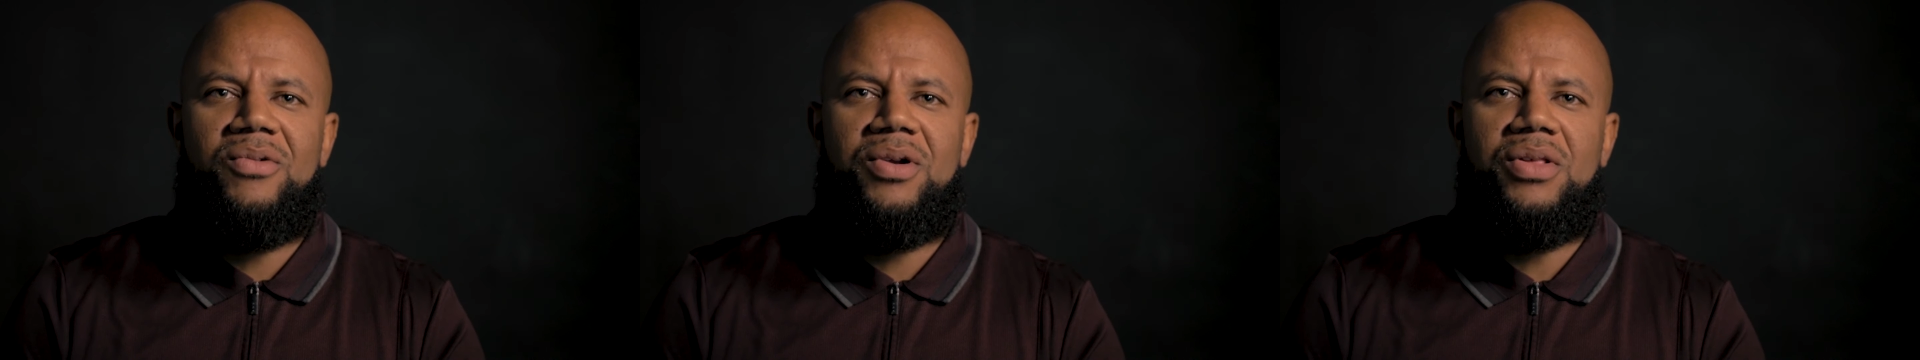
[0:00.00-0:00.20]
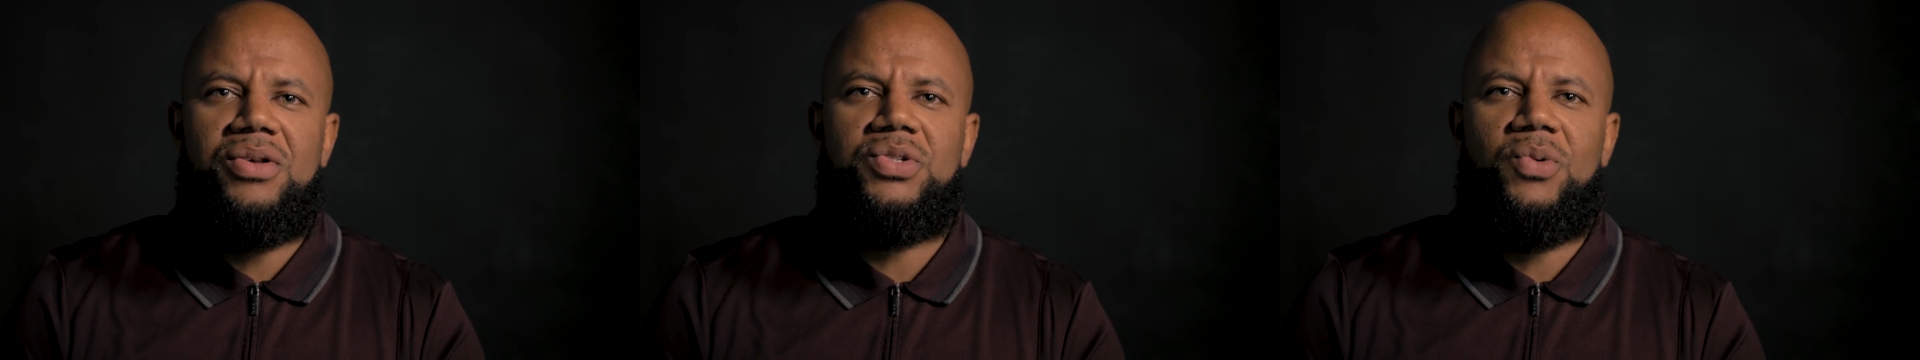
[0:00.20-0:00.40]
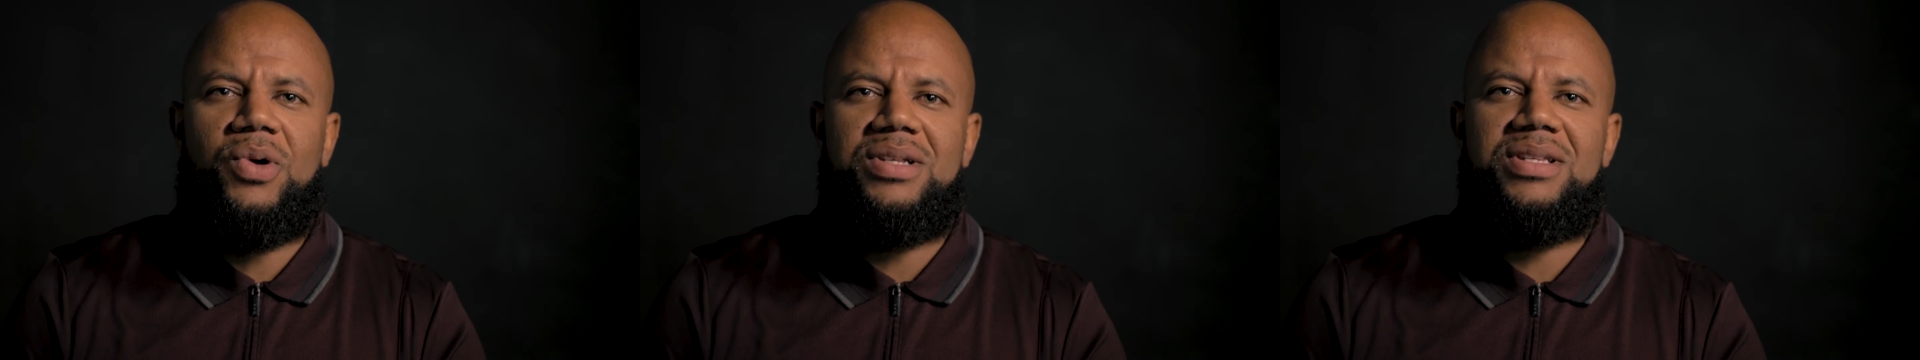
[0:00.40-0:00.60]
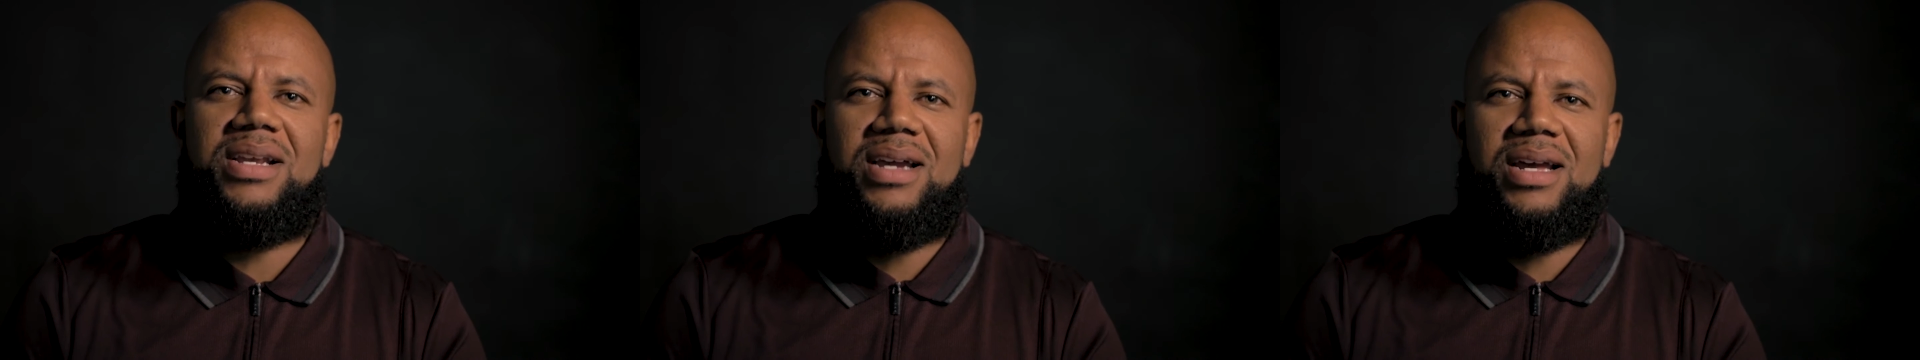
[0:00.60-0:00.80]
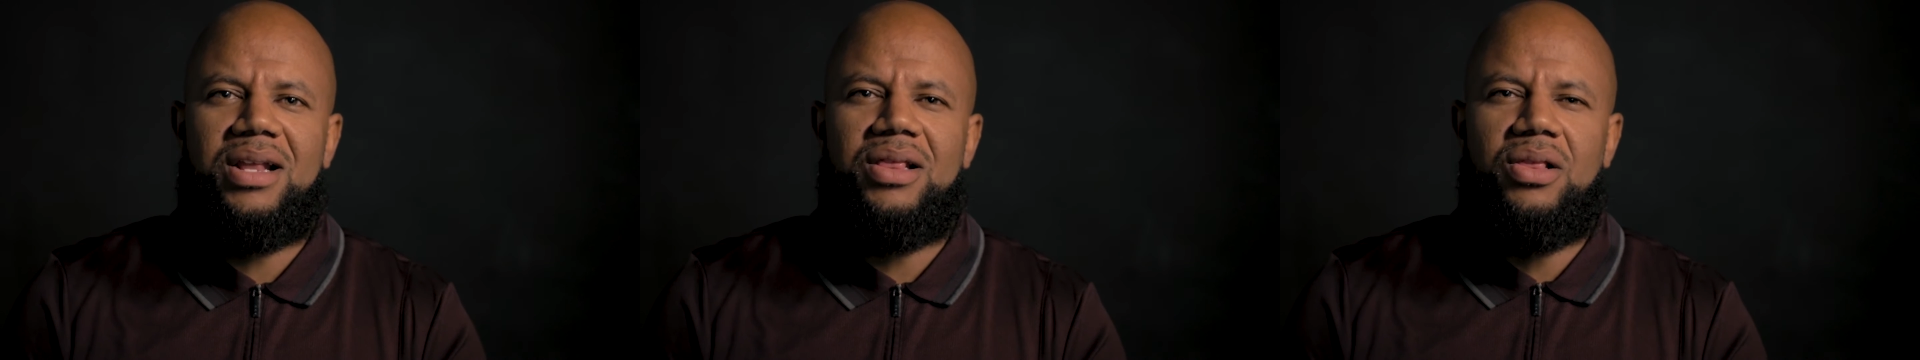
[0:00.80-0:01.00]
one of those ones
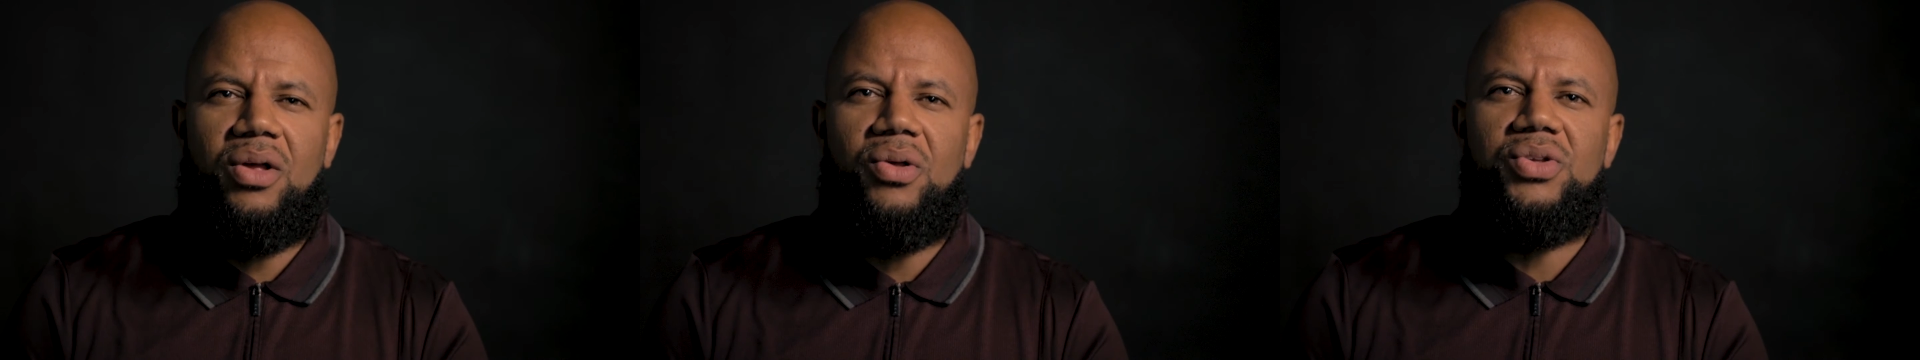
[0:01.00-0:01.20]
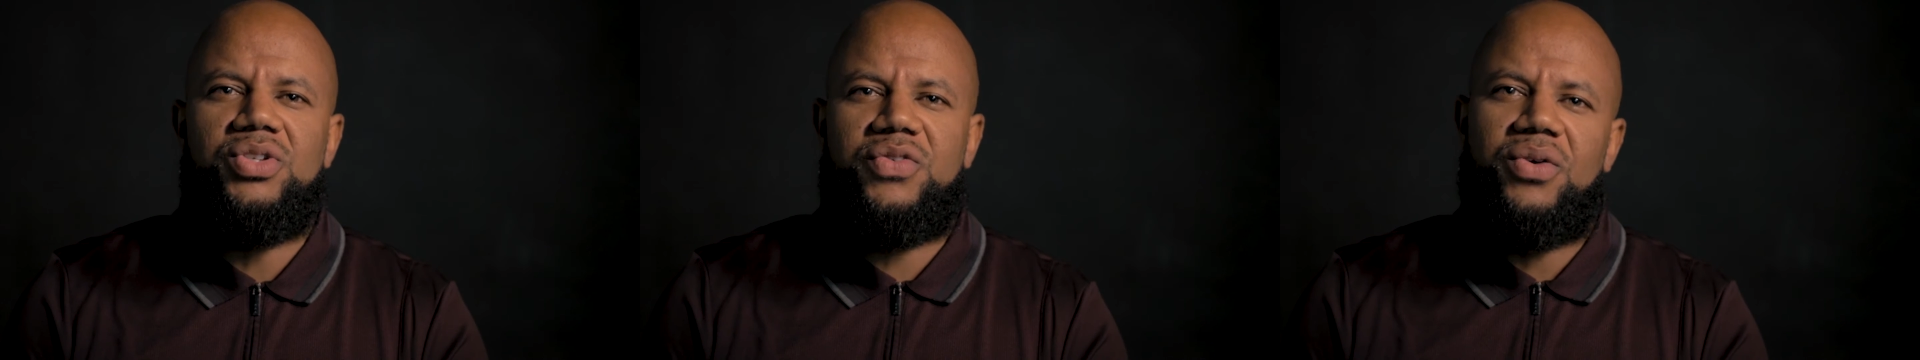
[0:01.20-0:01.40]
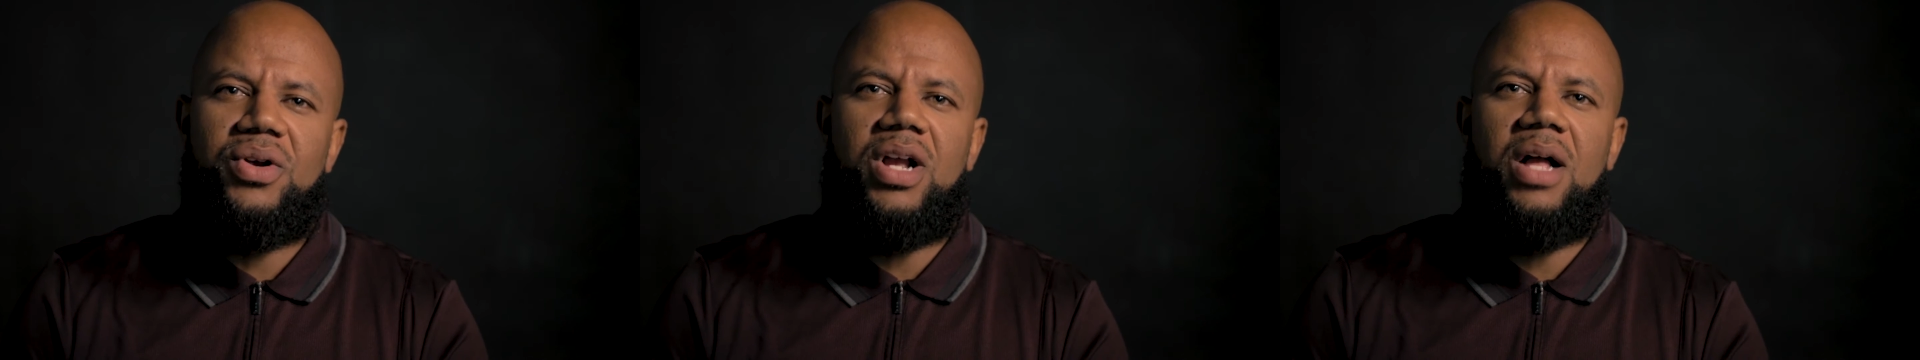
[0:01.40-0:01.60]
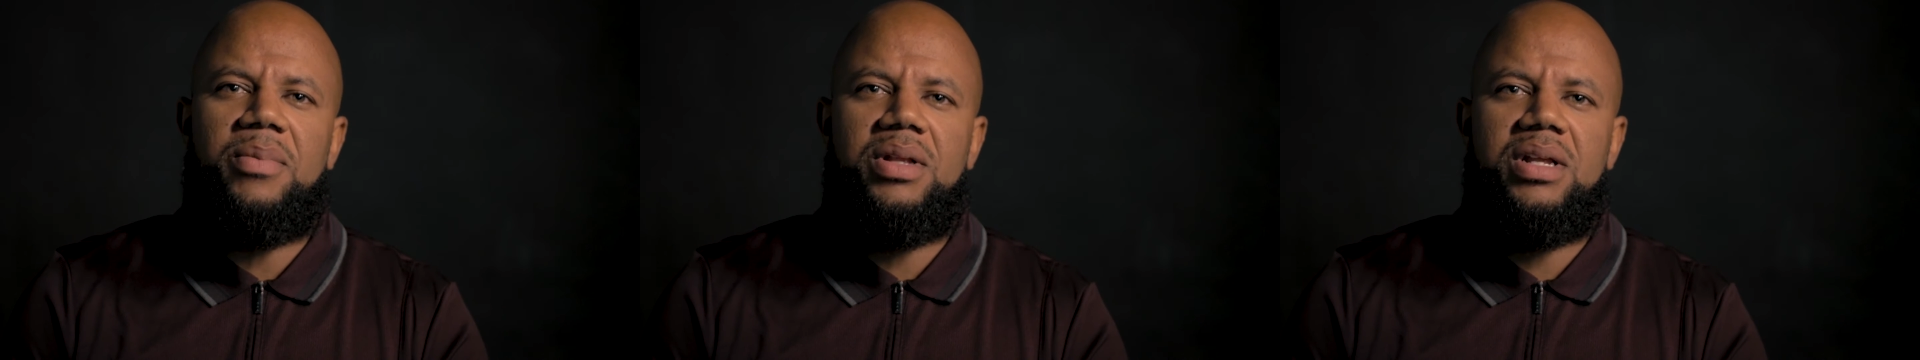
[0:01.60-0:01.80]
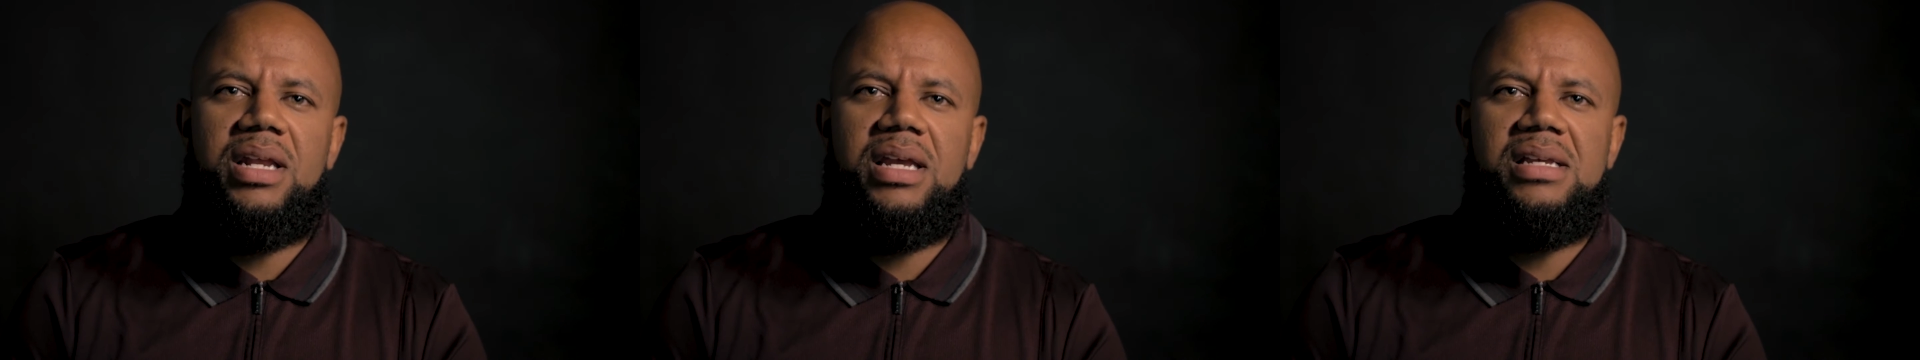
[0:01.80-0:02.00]
that kind of lulls for a
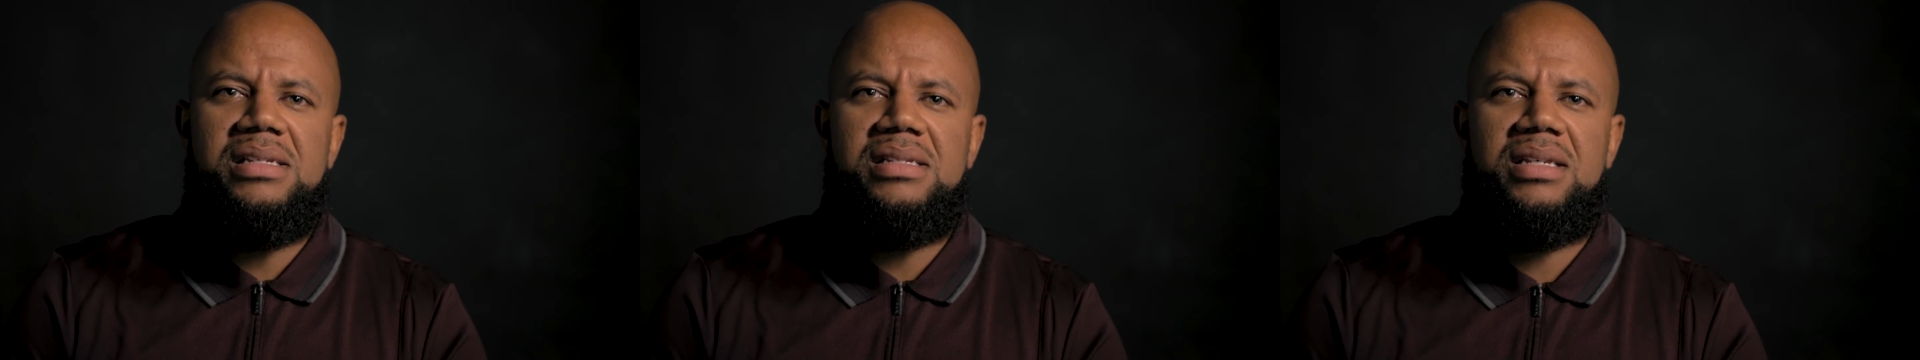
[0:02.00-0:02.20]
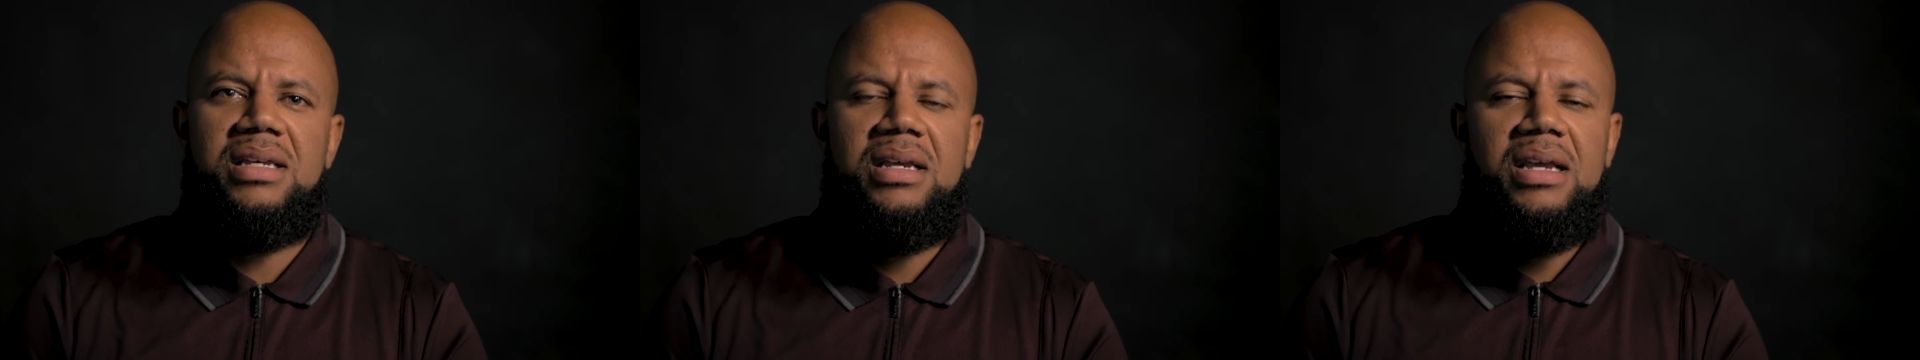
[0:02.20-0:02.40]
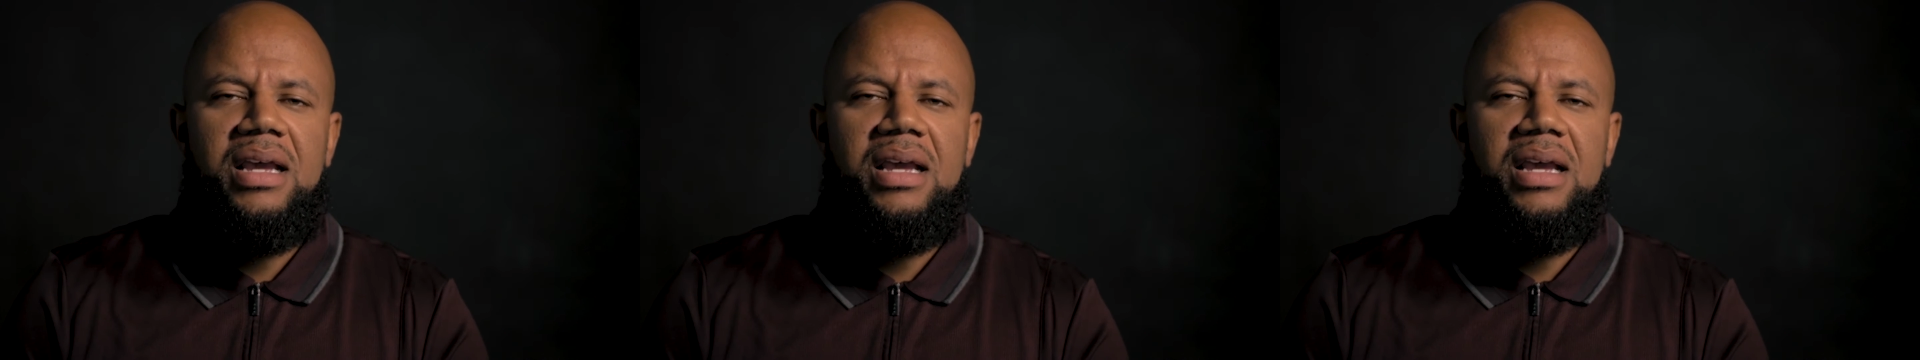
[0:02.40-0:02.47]
couple of days.